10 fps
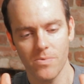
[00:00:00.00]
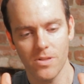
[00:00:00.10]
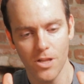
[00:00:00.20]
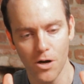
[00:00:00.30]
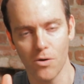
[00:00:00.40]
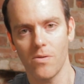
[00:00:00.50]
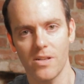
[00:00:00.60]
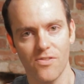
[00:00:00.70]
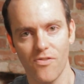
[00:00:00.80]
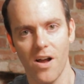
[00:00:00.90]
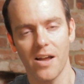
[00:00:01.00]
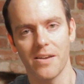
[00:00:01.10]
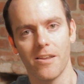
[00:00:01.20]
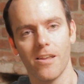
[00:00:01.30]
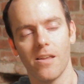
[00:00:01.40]
No, it's
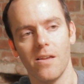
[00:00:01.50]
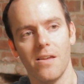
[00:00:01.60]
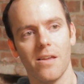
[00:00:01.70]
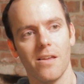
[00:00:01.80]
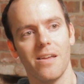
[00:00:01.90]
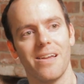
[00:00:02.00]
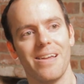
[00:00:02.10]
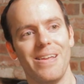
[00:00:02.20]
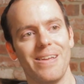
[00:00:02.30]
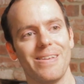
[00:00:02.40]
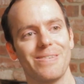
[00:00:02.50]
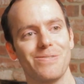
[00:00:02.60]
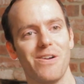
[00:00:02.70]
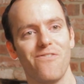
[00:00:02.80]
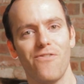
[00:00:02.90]
fine. And
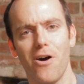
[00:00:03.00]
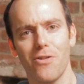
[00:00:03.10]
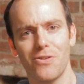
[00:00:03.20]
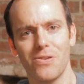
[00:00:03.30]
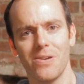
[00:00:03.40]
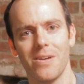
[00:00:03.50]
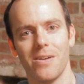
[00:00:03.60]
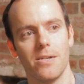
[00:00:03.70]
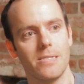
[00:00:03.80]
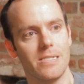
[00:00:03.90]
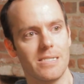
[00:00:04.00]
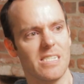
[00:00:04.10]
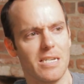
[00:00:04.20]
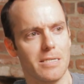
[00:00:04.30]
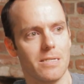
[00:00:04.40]
so my father
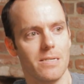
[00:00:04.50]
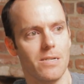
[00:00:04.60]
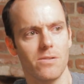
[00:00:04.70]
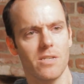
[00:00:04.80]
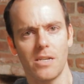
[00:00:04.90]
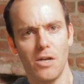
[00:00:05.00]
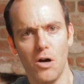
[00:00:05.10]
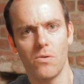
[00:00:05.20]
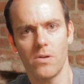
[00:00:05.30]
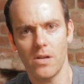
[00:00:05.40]
just like, you know, he's like, no,